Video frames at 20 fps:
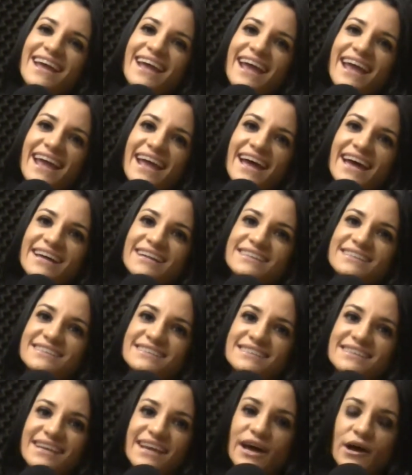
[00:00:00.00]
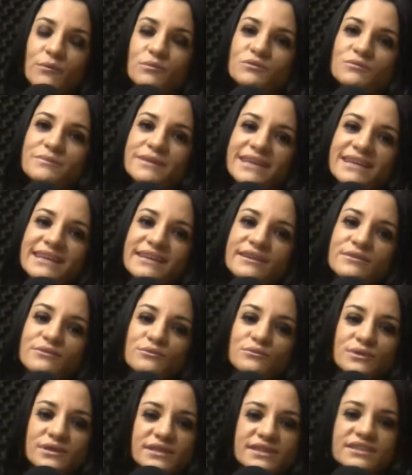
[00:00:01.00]
and helped me
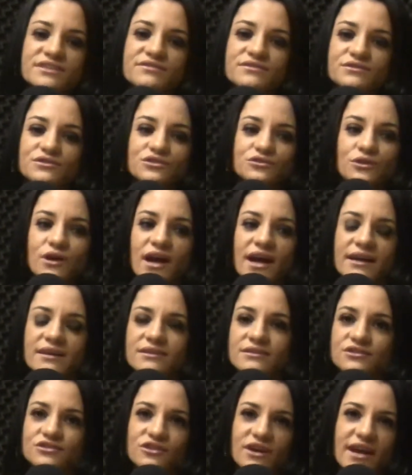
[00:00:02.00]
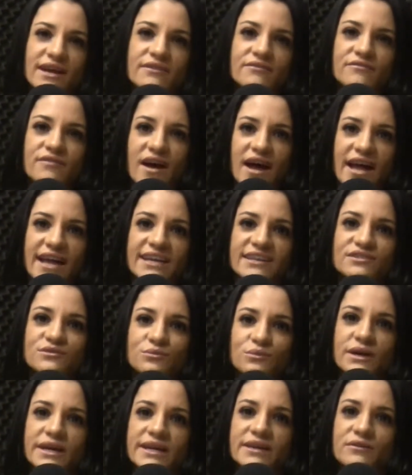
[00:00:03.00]
really try, try and find
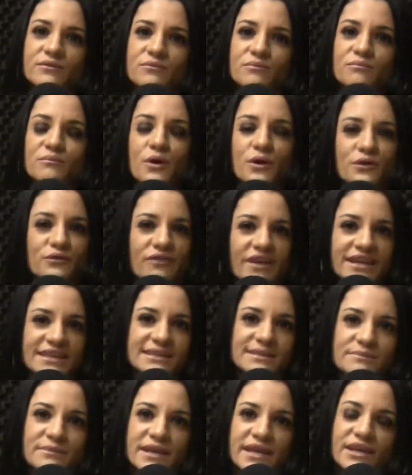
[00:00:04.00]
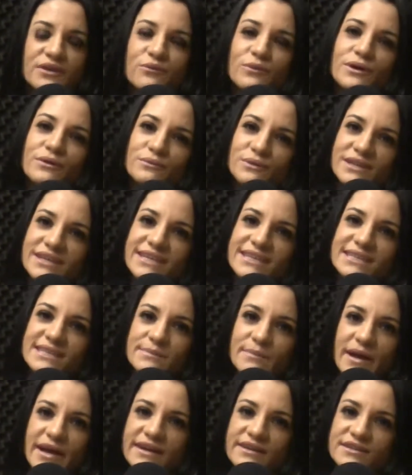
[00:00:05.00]
what motivates me and what really
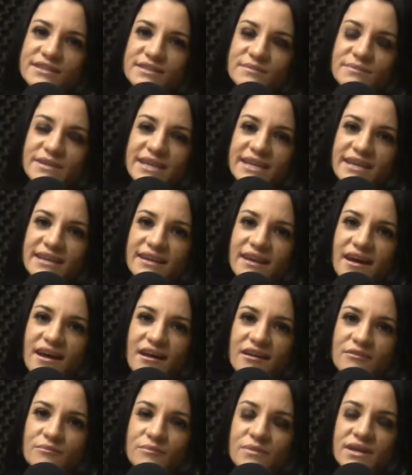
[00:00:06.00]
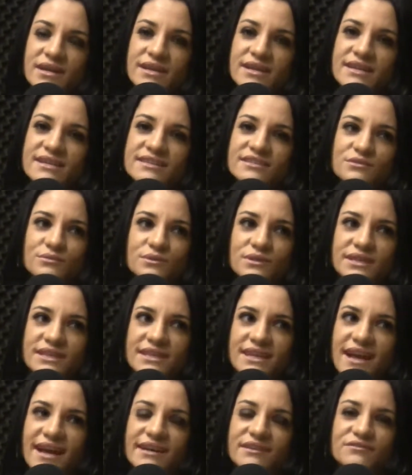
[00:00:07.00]
inspires me um, to really
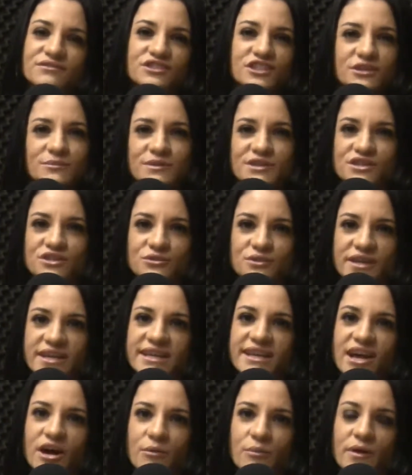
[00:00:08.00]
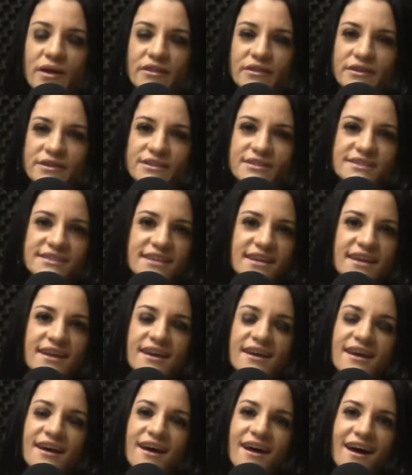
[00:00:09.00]
kind of share my story and help others.
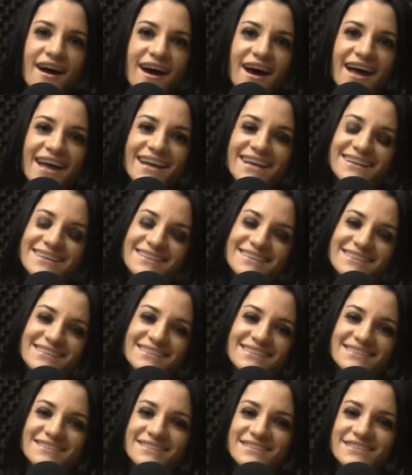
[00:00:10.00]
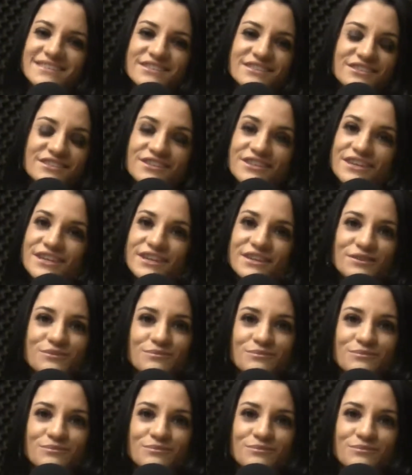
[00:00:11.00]
I took it